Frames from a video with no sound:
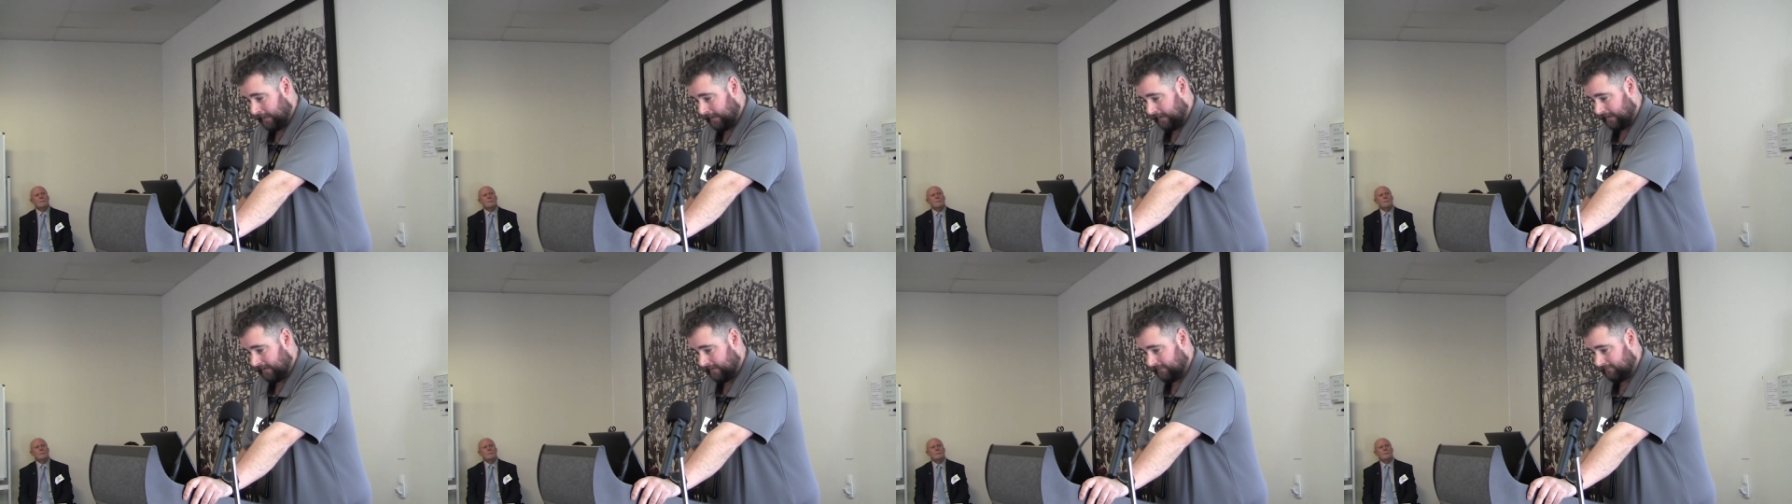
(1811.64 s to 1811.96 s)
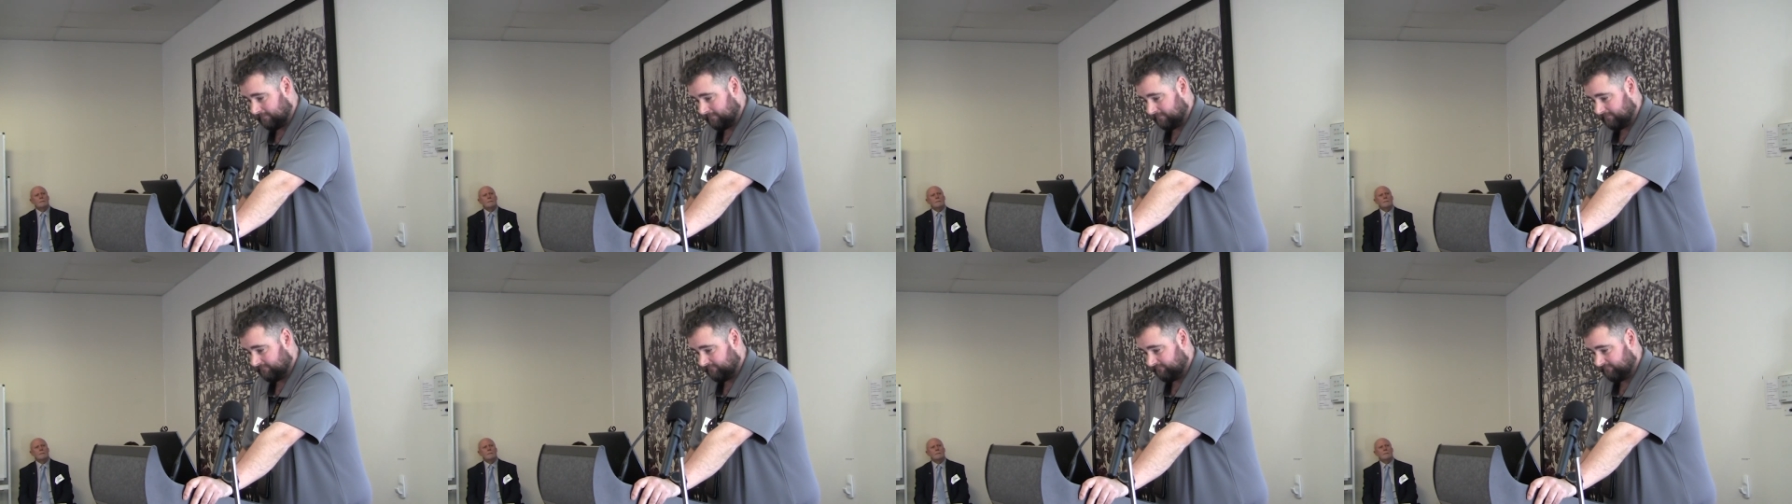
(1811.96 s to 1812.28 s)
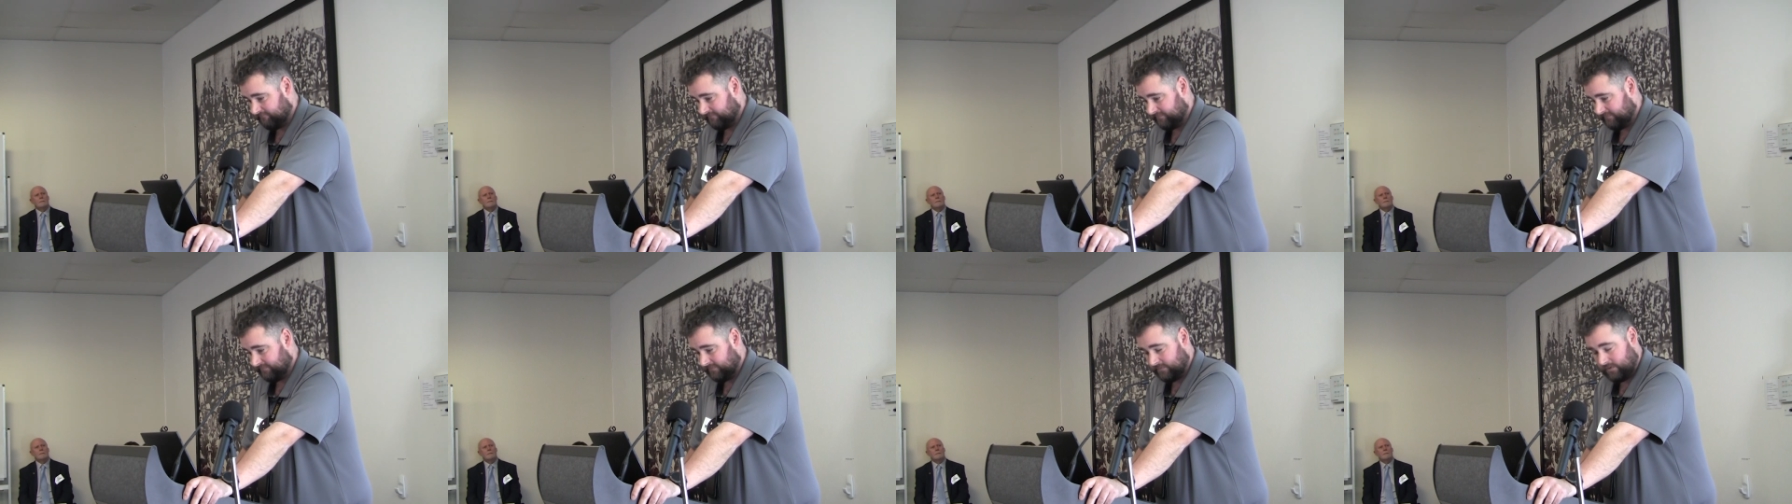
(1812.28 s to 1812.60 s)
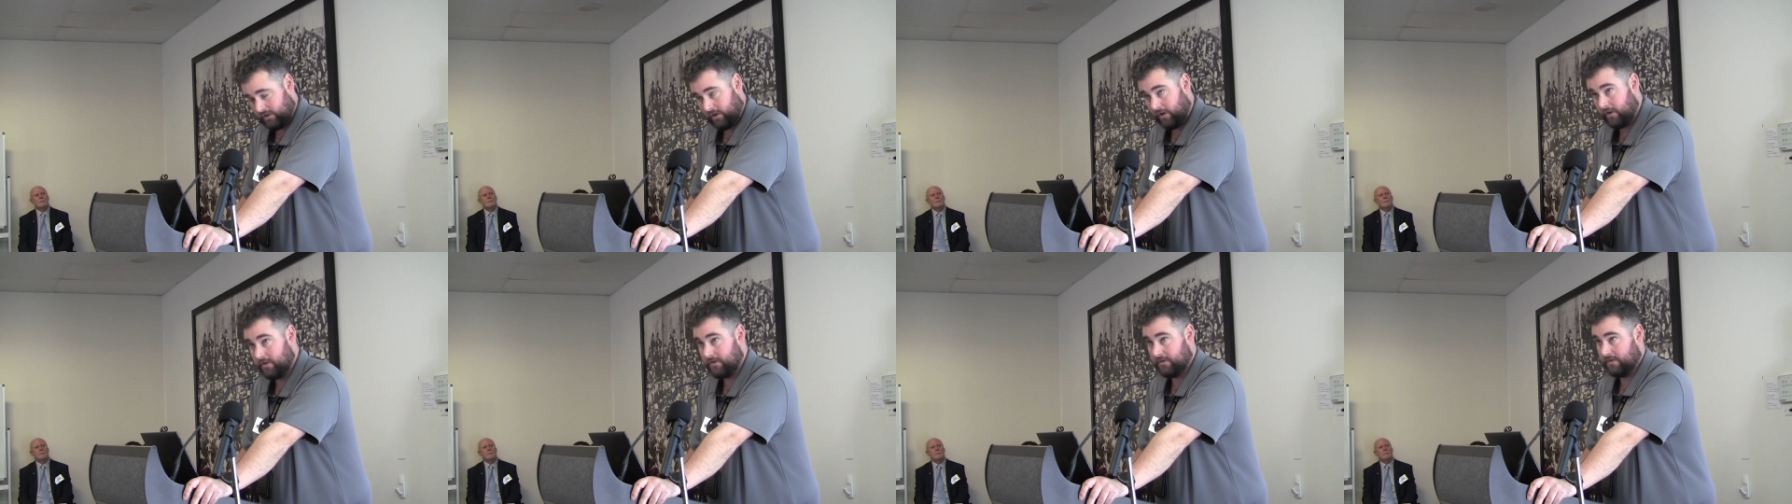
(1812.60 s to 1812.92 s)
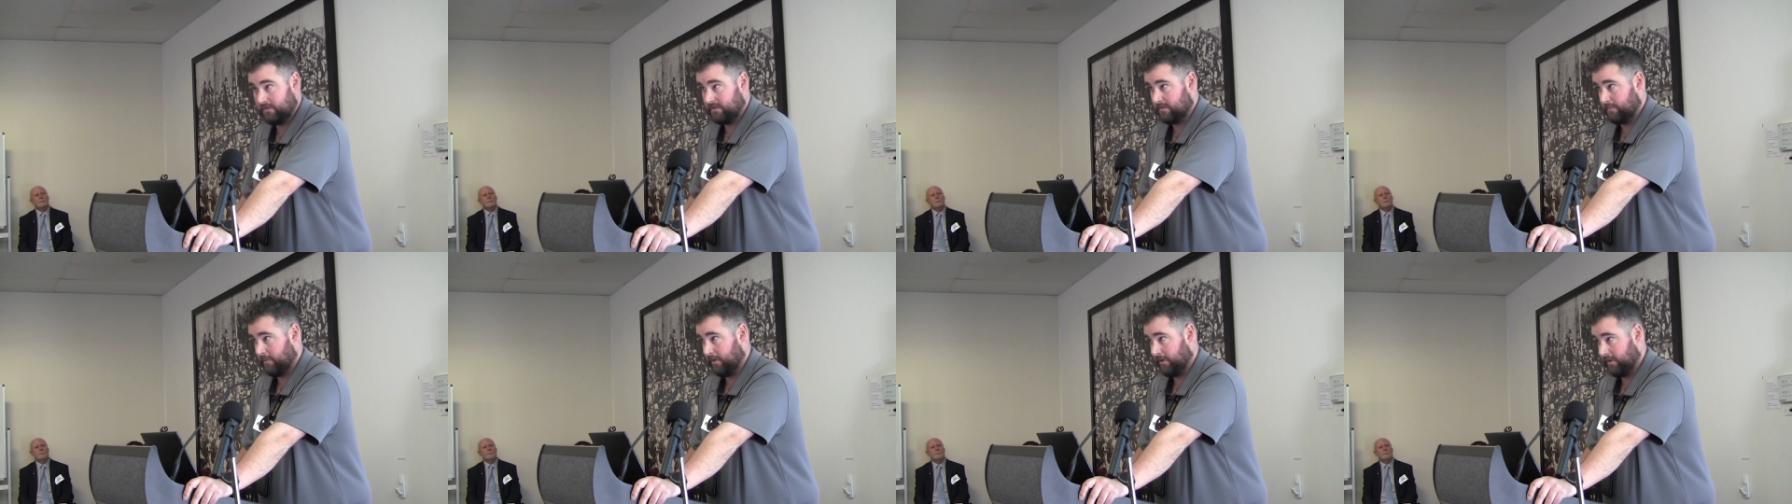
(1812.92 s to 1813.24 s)
Um, don't
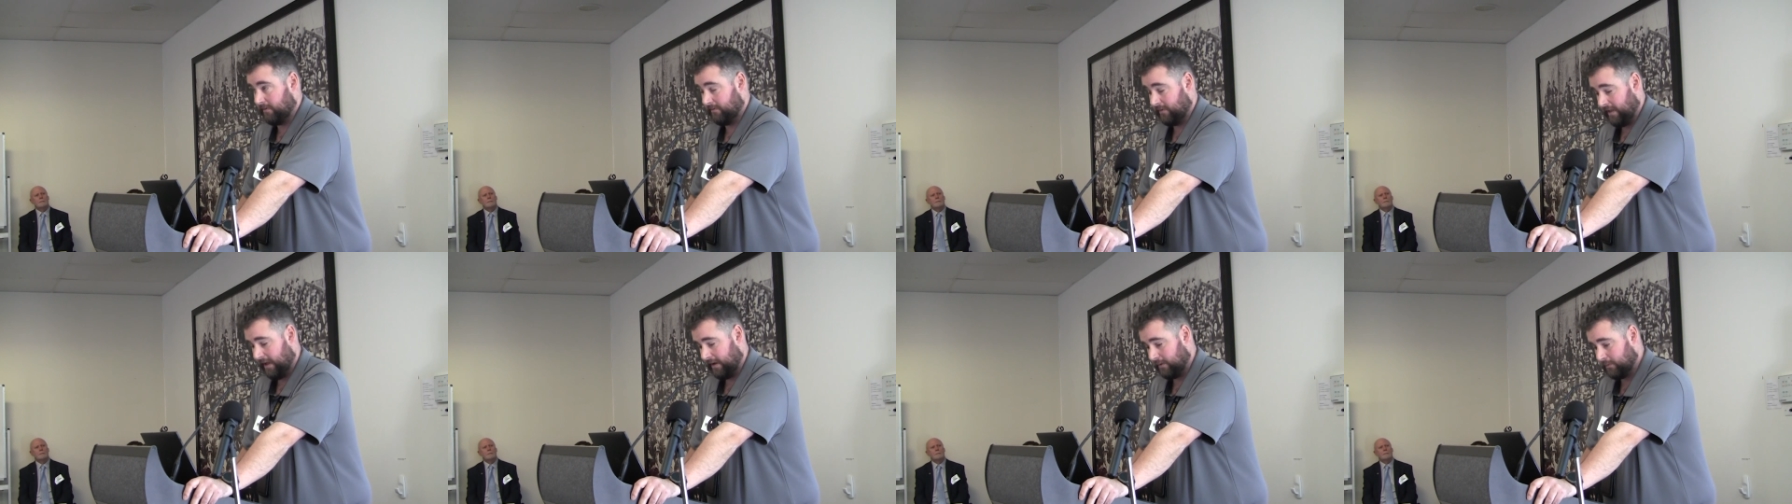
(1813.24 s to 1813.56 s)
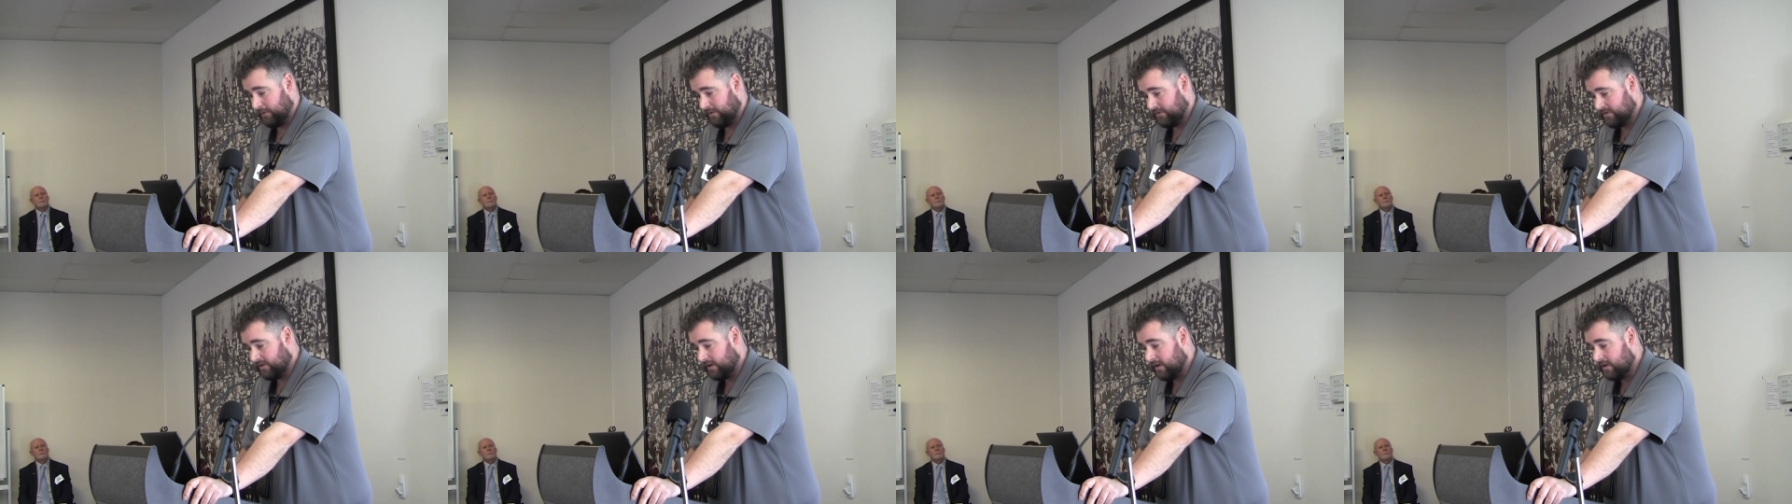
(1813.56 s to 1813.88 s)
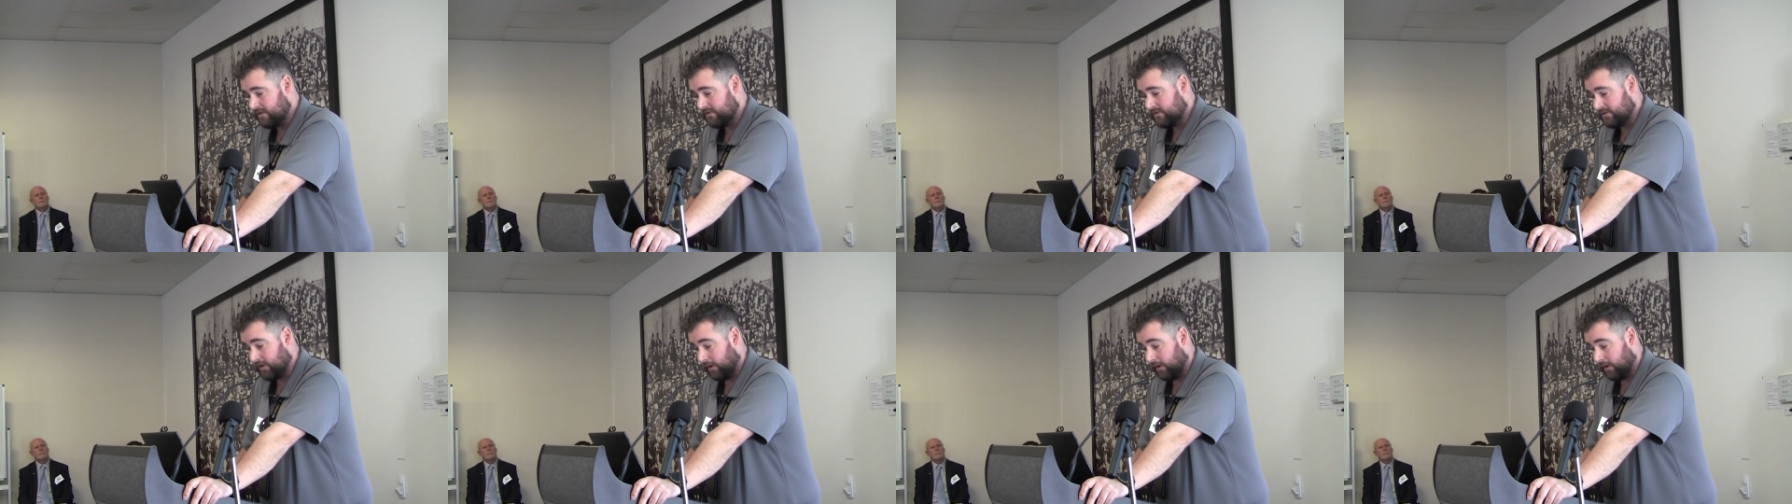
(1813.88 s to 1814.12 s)
use emotive language,